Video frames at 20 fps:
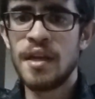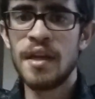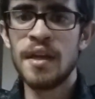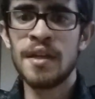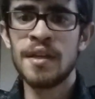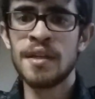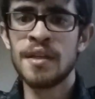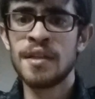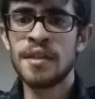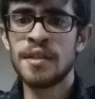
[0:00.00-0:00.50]

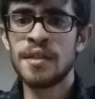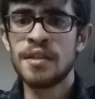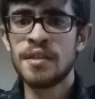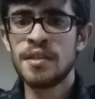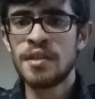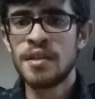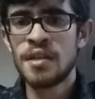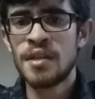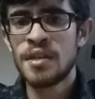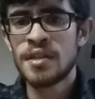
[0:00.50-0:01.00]
and
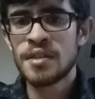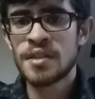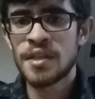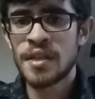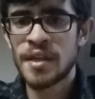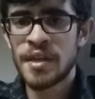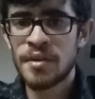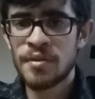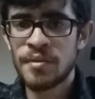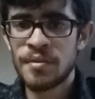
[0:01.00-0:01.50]

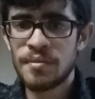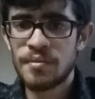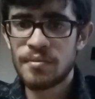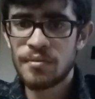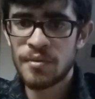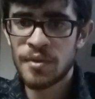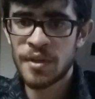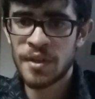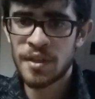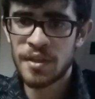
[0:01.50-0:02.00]
today we're
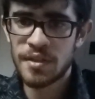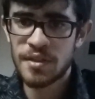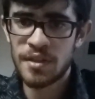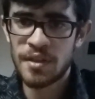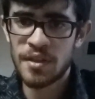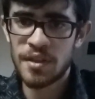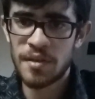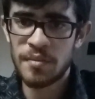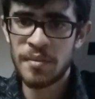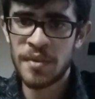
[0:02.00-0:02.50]
going to
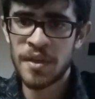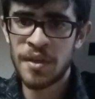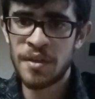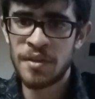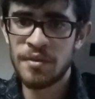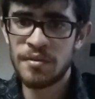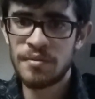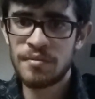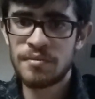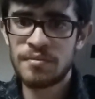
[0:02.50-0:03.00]
talk
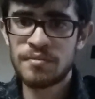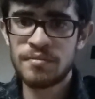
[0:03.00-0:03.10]
about